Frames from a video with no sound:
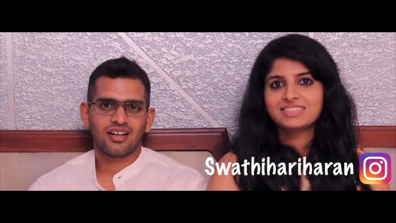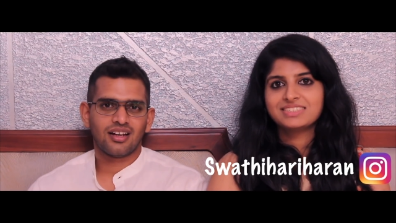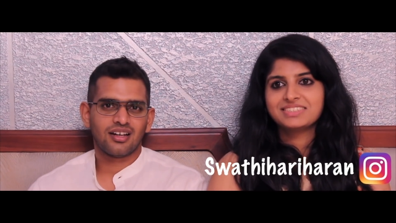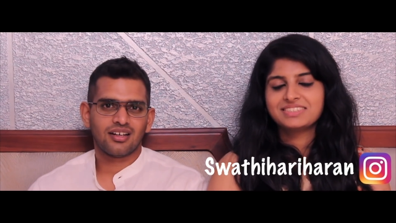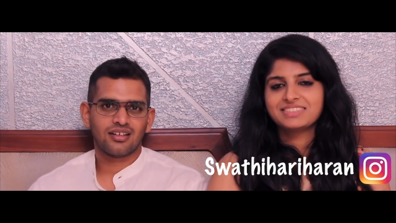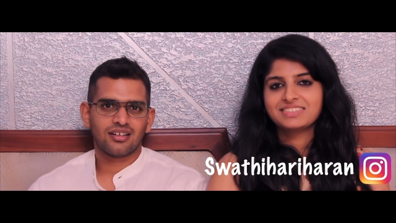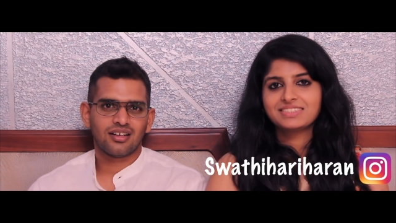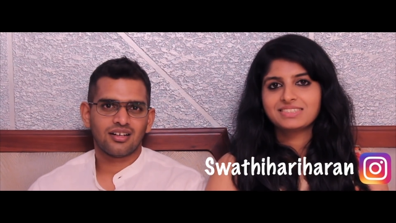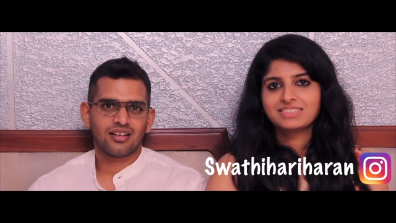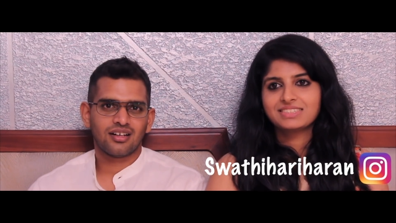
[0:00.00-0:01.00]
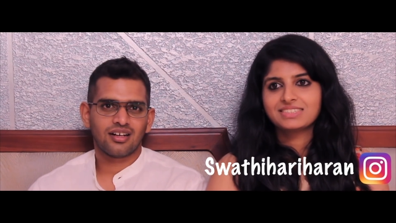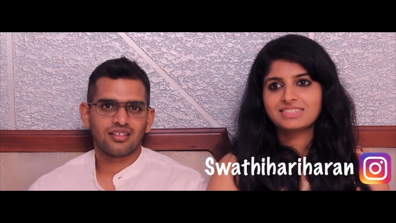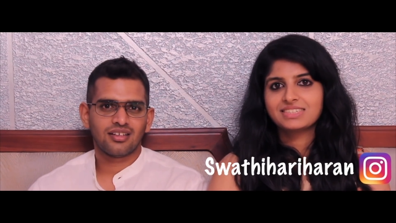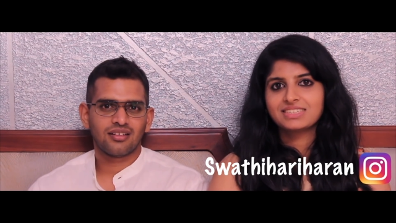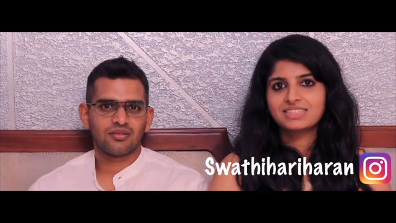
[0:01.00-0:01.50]
Speaker 1: and uh,
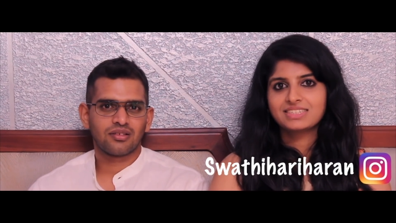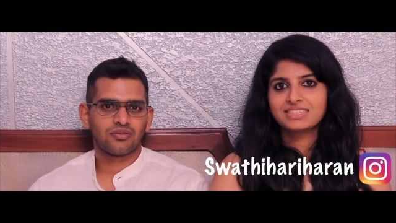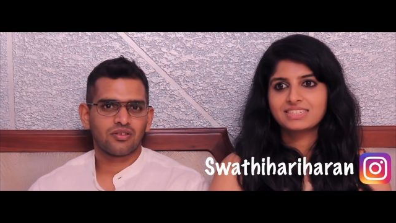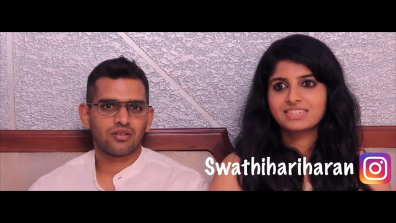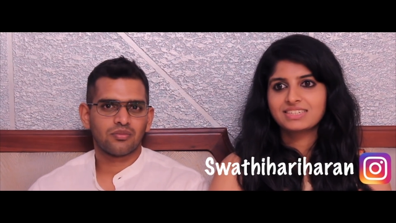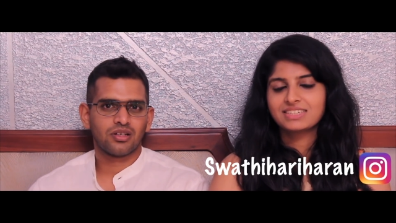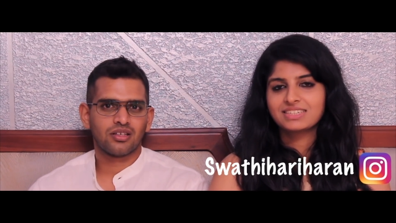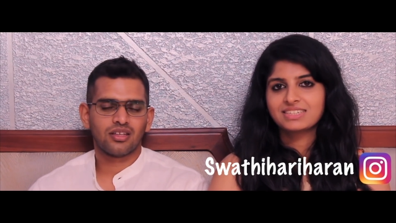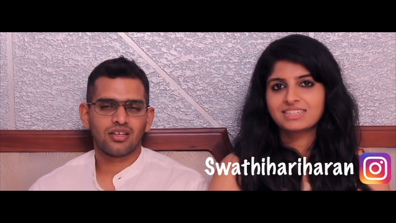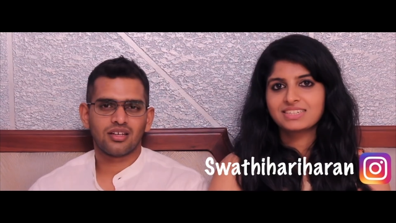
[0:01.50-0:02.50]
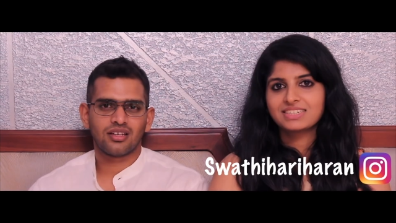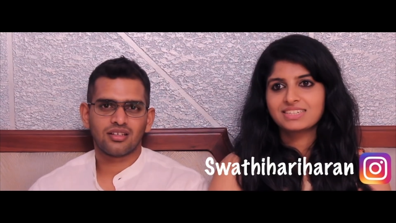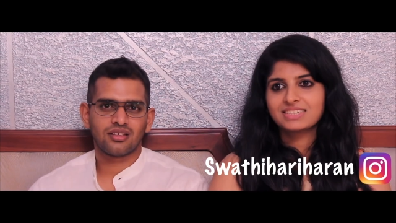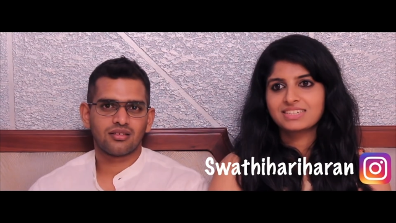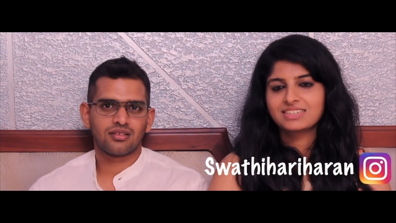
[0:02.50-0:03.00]
I think it was for a
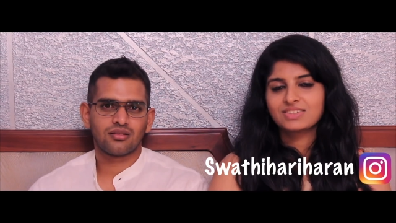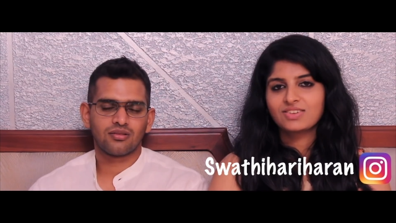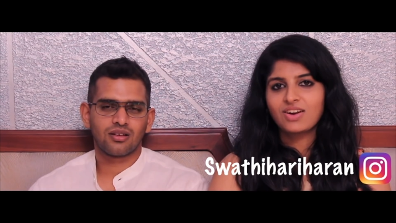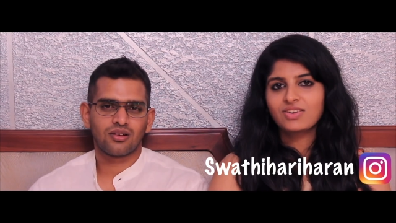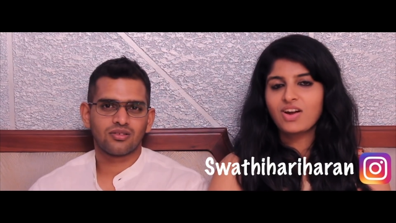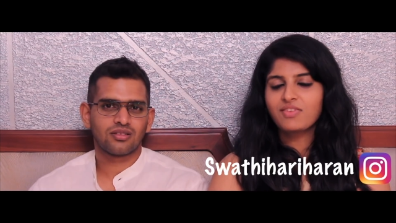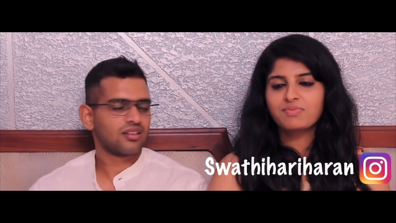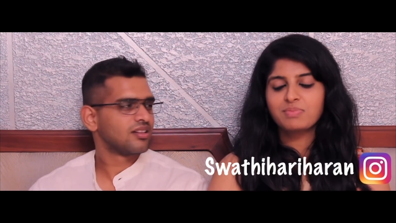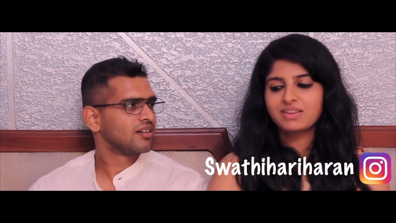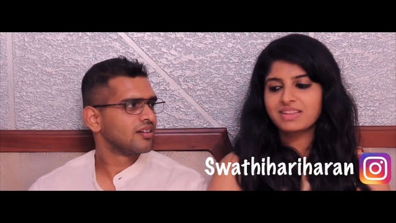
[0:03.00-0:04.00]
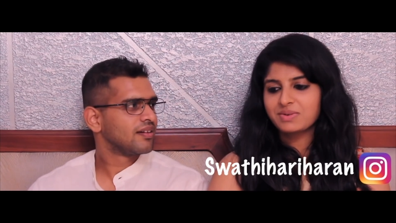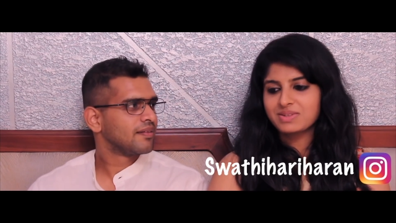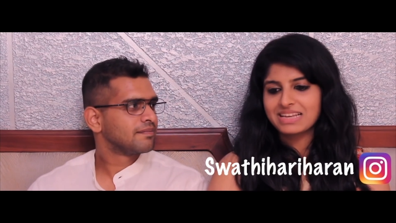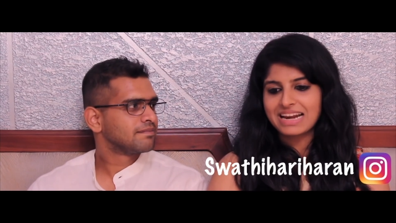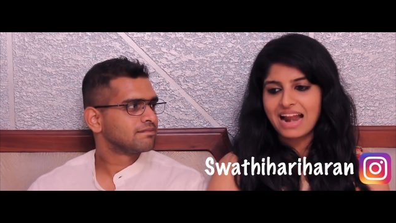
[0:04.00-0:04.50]
birthday. No, uh, not
Speaker 2: birthday.
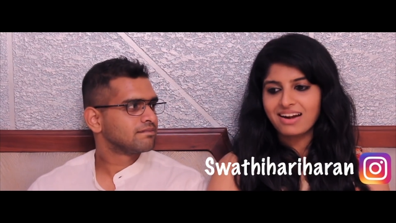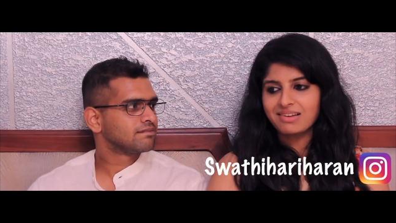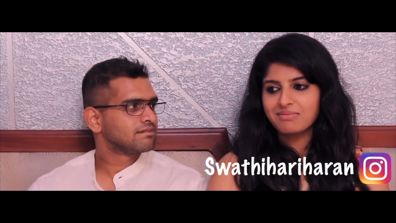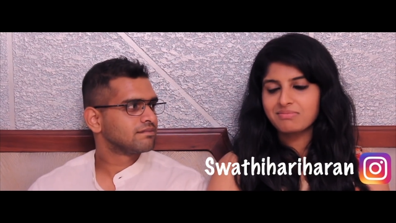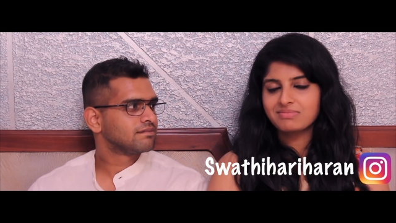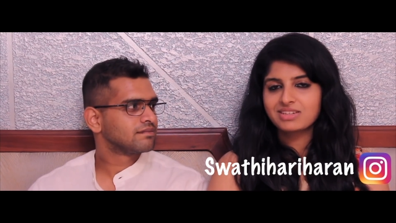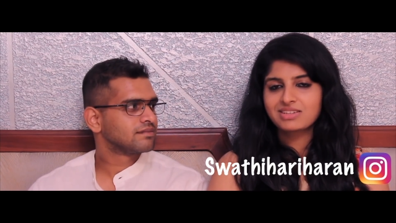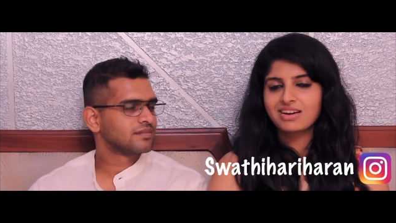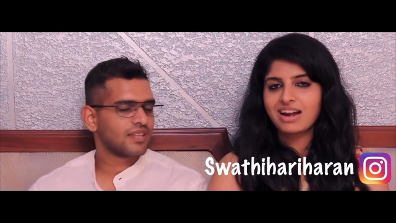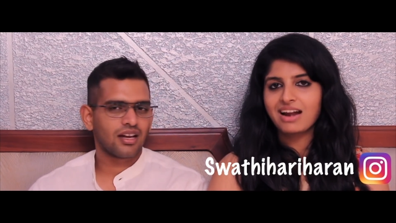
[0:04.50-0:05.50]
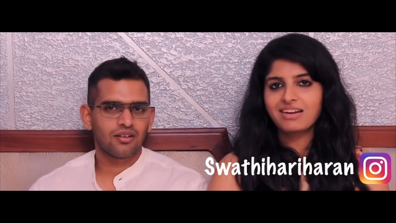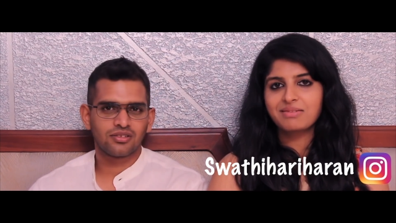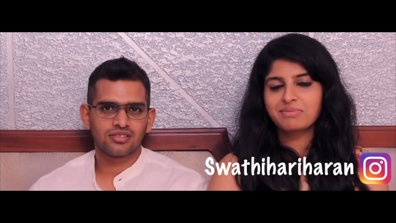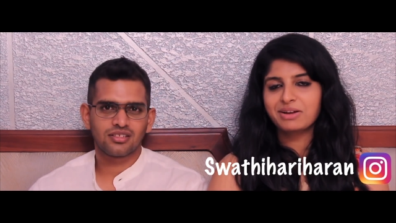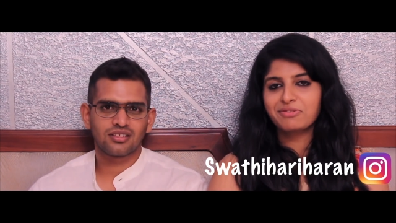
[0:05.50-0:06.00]
It was a random, just a
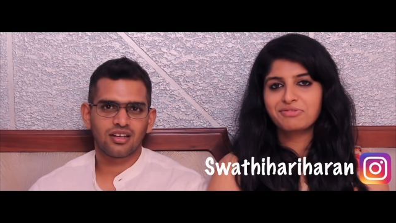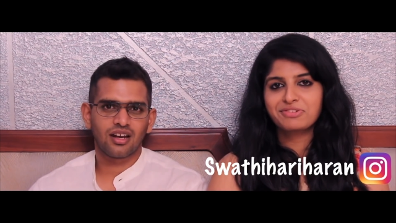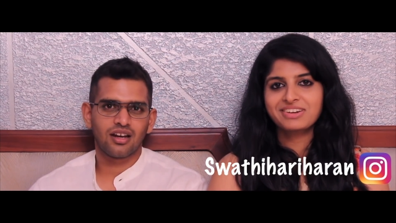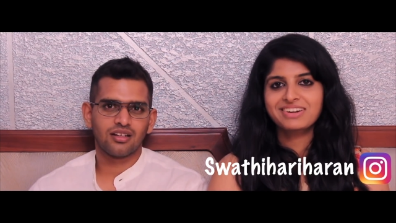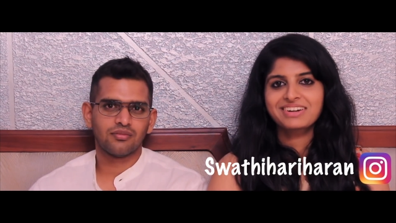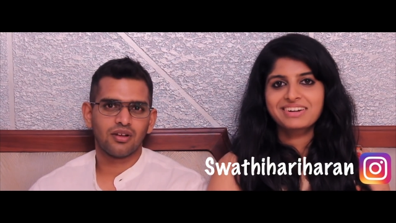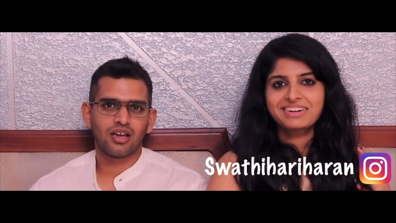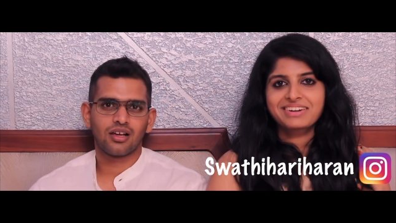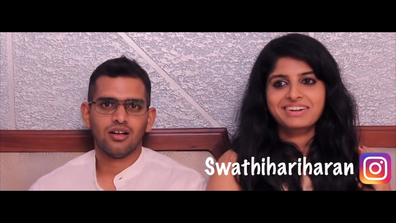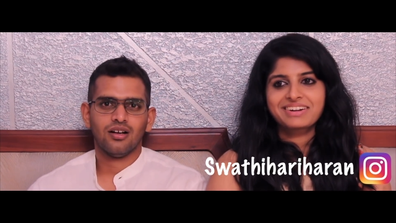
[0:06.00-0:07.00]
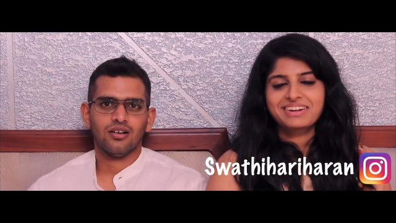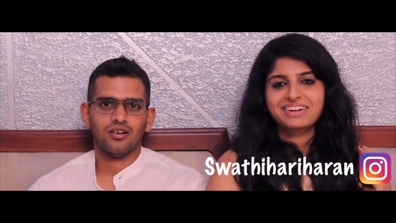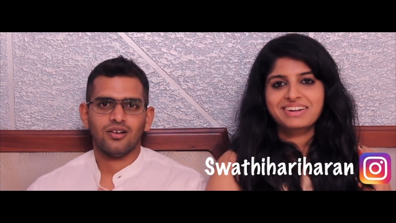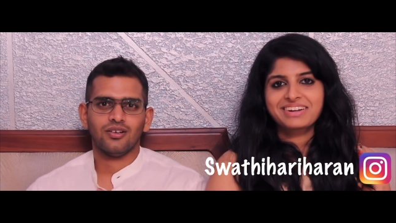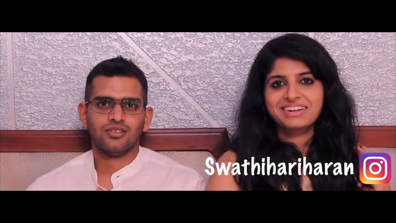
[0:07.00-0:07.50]
random. Yeah, it was just gift. a
Speaker 1: random like.
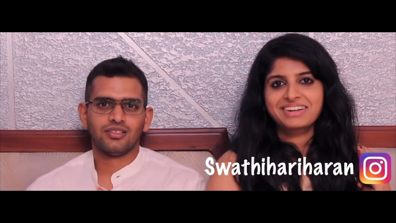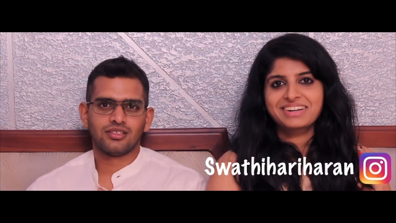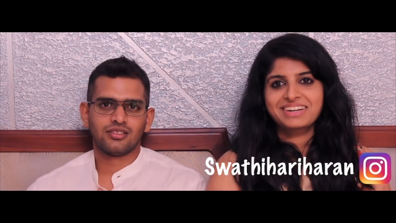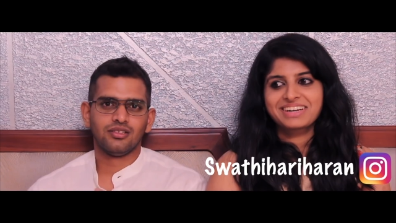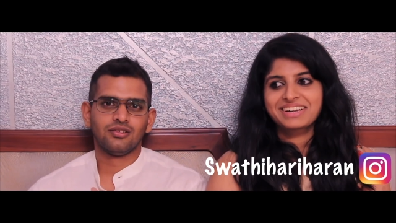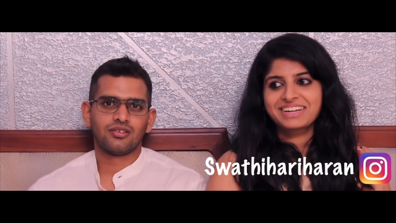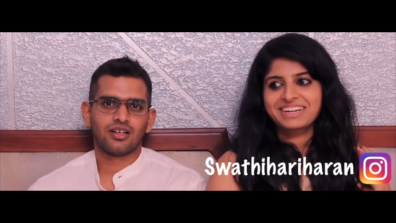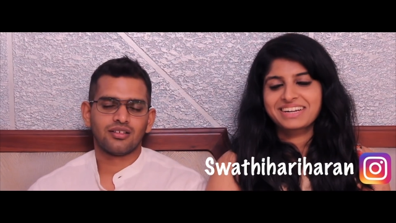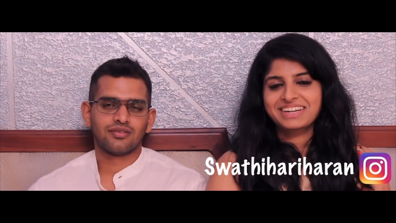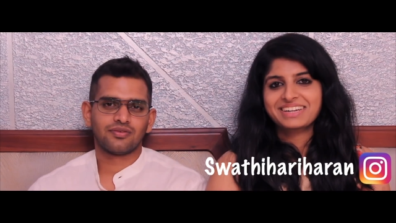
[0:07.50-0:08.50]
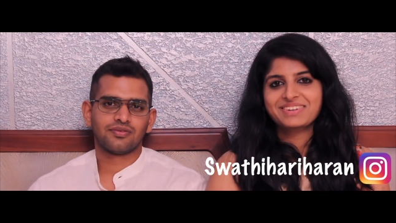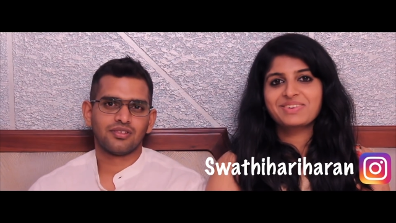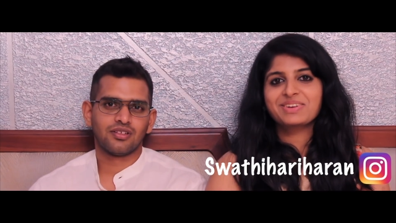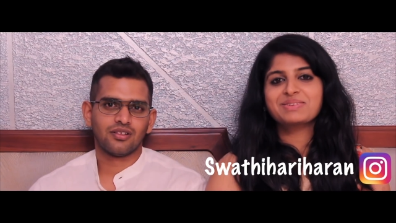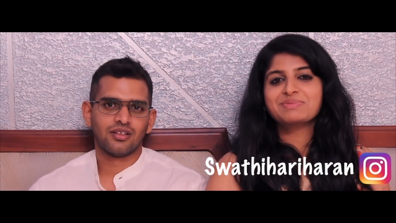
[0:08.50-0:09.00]
Oh, this is new kind of.
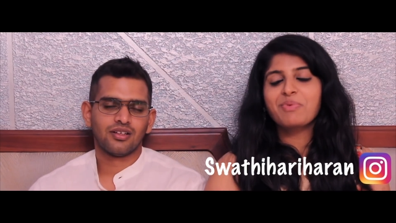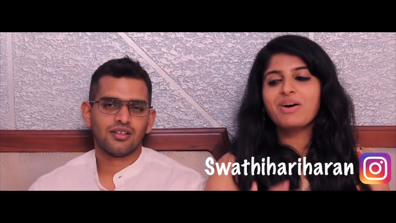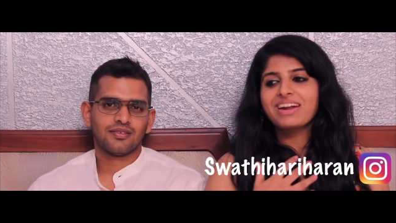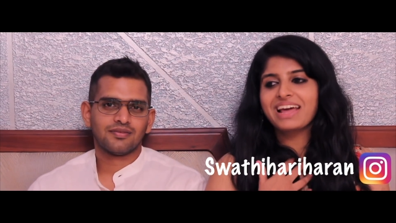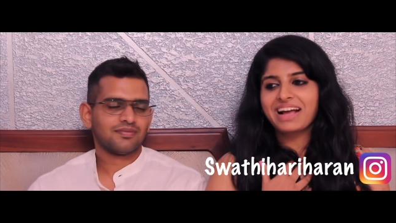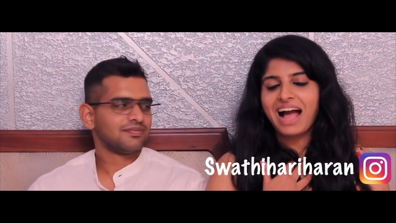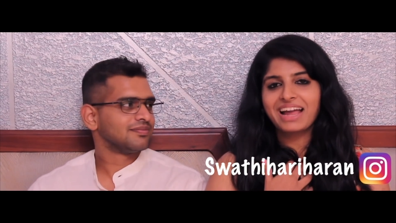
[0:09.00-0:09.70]
No, it know. was
Speaker 2: more like